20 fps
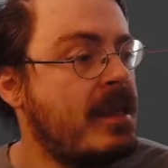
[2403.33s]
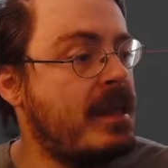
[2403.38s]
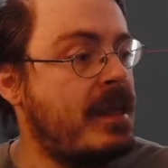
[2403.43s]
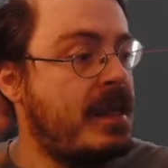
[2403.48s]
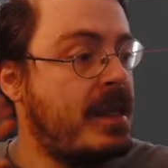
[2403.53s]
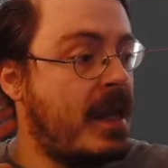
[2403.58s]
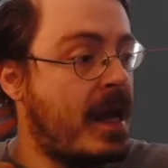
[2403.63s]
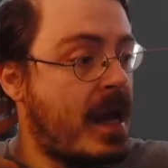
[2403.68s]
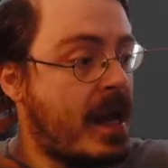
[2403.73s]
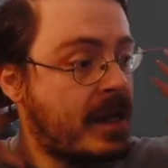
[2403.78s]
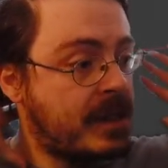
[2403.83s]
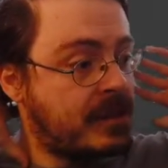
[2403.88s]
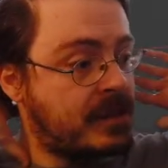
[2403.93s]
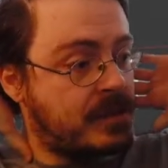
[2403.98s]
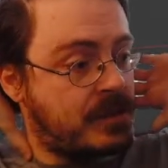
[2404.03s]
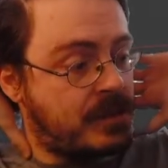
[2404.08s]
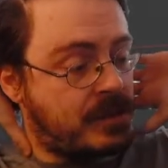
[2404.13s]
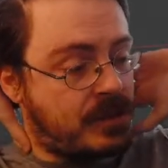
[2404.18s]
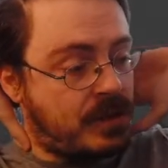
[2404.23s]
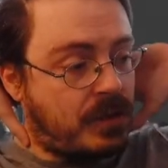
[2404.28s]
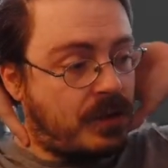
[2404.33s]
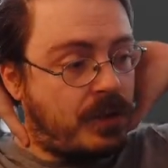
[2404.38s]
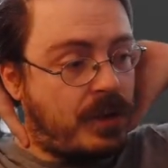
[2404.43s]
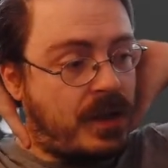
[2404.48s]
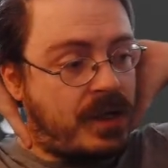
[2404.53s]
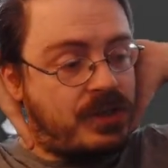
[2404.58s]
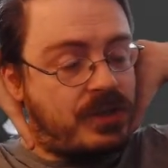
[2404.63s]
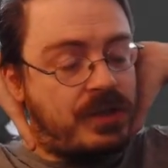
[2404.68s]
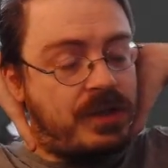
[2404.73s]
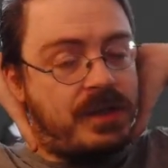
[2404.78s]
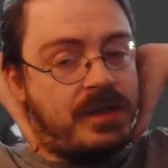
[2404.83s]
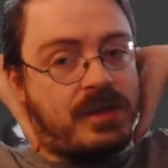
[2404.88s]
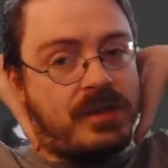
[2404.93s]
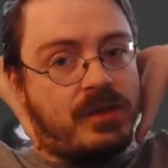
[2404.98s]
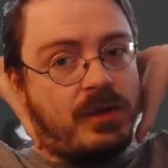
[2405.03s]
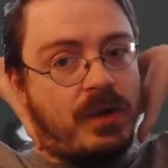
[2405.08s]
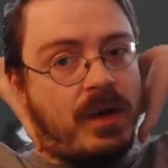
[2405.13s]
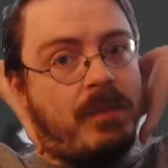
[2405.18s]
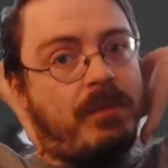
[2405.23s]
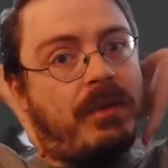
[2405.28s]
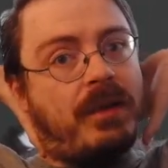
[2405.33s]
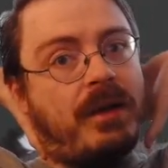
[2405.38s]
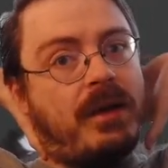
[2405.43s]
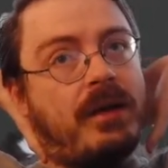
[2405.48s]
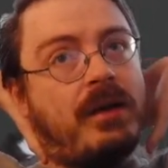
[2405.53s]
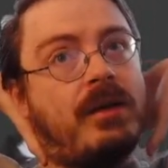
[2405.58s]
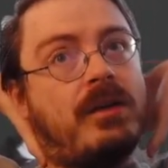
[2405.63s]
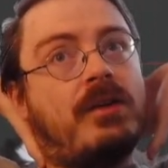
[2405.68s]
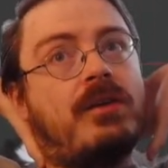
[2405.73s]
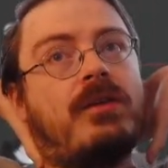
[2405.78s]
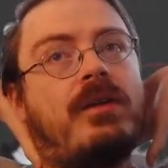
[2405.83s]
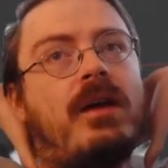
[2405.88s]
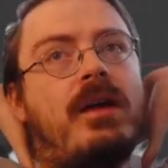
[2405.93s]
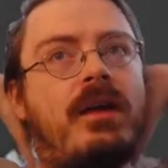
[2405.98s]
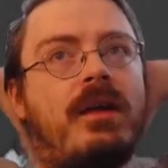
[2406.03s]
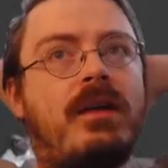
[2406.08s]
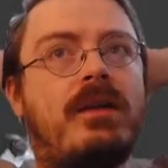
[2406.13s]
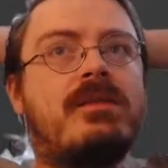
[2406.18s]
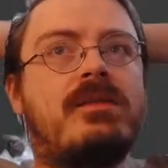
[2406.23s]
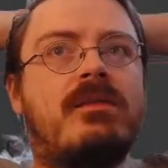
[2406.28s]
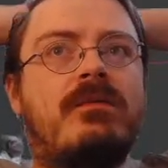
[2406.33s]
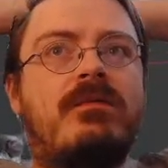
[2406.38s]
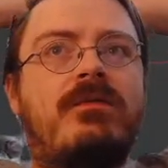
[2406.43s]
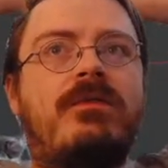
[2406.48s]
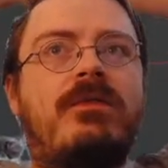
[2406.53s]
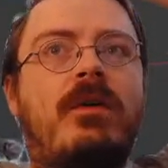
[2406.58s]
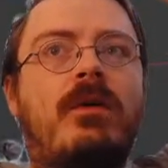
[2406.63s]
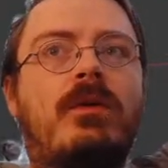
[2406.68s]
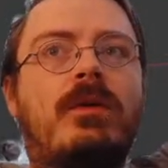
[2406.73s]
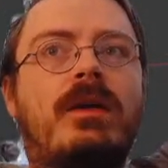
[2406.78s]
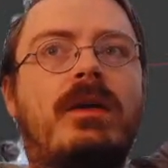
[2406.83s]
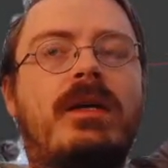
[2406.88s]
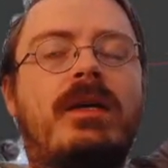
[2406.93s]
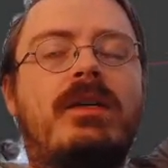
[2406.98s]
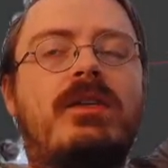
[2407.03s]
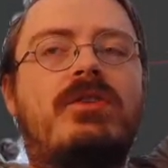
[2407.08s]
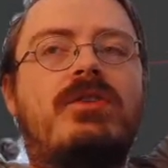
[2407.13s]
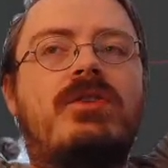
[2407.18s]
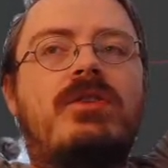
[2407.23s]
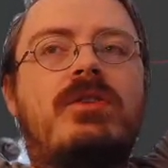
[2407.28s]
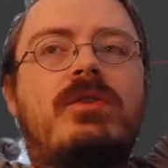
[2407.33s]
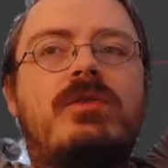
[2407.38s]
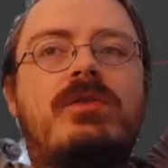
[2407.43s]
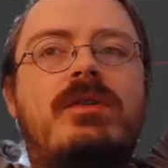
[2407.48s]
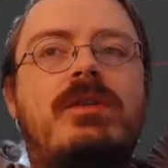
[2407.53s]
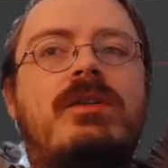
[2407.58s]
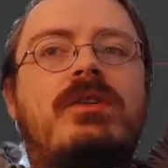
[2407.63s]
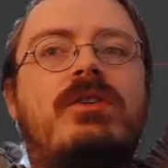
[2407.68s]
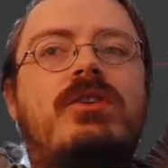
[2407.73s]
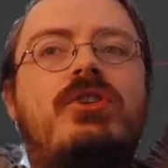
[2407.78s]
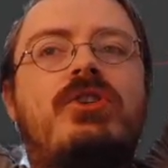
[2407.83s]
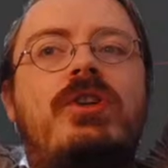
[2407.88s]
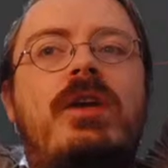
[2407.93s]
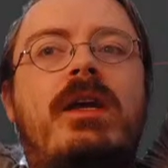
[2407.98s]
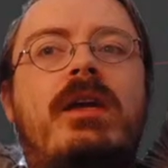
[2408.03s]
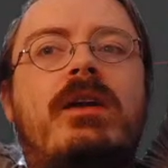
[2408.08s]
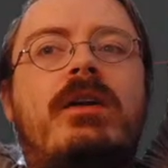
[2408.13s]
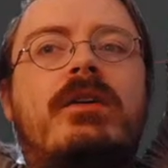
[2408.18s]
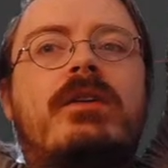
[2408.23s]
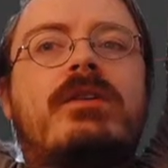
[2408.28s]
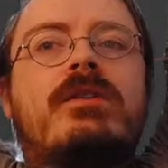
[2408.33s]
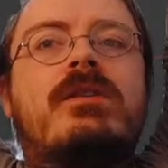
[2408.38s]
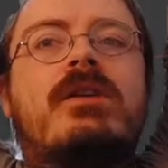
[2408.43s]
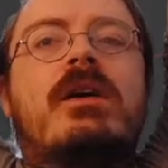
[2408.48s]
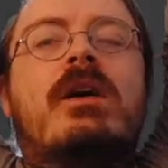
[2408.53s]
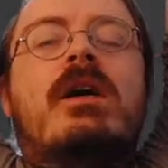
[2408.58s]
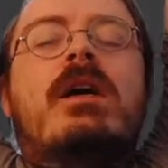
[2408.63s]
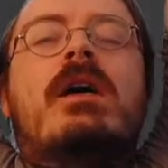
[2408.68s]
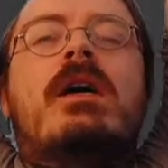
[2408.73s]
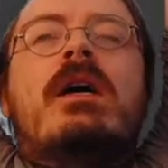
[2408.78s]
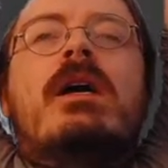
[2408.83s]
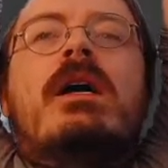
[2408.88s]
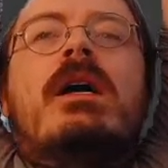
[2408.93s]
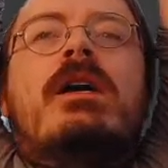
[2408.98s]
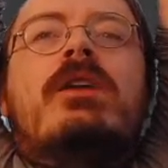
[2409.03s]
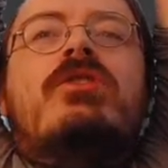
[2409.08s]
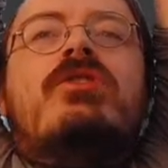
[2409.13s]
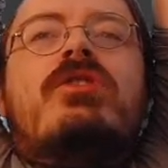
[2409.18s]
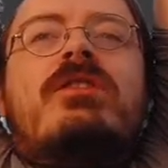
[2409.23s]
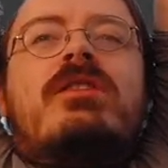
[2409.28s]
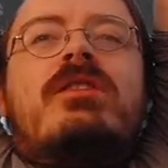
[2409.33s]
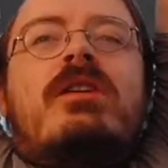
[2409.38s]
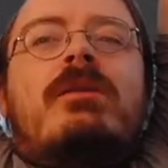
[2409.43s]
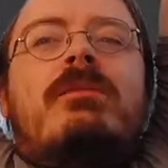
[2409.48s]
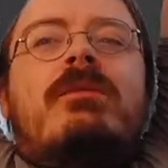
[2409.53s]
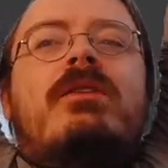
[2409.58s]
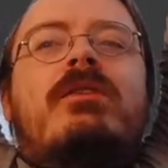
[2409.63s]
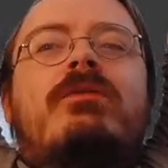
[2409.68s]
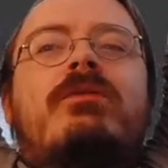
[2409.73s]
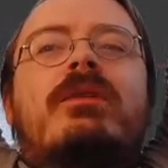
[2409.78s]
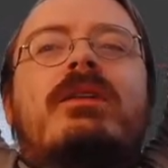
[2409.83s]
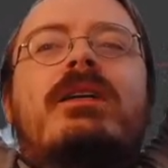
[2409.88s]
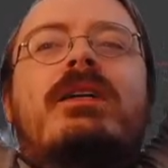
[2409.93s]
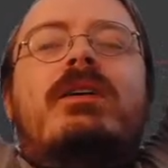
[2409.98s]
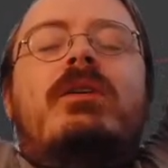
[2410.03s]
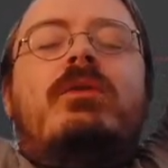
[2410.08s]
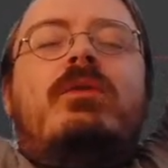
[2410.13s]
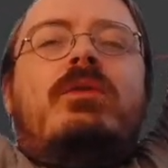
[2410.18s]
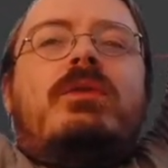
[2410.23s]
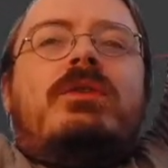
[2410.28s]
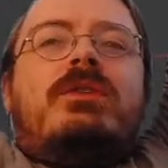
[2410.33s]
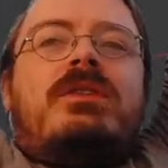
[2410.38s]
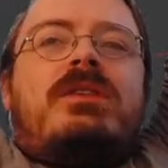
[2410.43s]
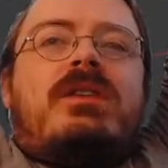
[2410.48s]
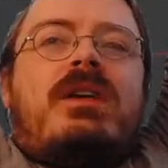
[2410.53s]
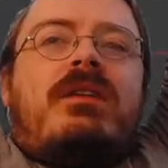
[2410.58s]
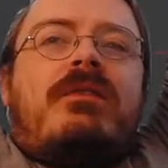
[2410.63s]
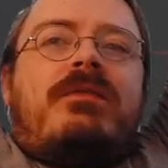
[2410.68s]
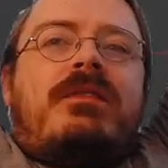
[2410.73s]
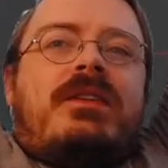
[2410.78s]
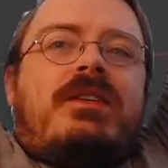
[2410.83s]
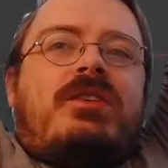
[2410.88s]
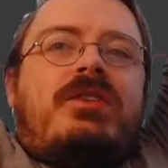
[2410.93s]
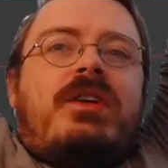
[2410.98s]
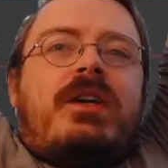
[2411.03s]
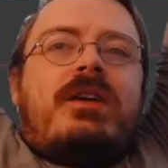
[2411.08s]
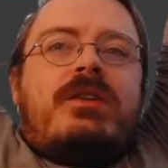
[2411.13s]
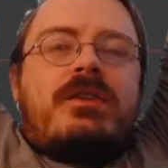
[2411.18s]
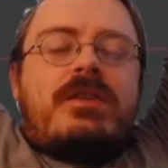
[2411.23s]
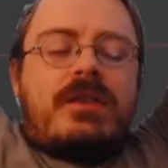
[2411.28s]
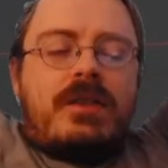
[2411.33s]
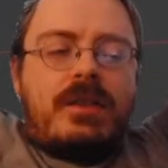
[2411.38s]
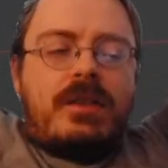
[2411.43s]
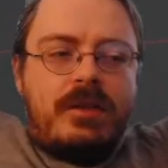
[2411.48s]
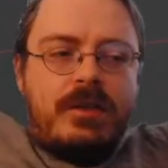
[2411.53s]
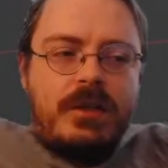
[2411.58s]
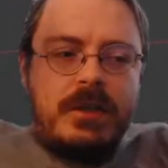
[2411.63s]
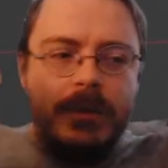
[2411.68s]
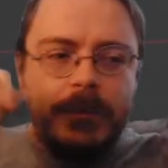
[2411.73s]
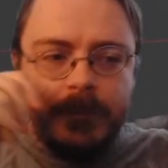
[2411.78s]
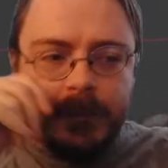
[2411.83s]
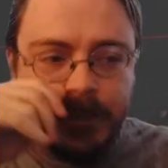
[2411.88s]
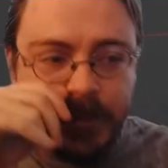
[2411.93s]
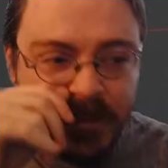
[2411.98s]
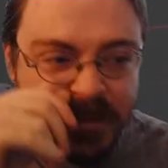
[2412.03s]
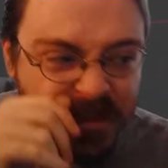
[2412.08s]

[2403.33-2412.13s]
Yes. So the question is, do I plan on creating some foliage using shaders and just some of the really cool stuff that shaders can do?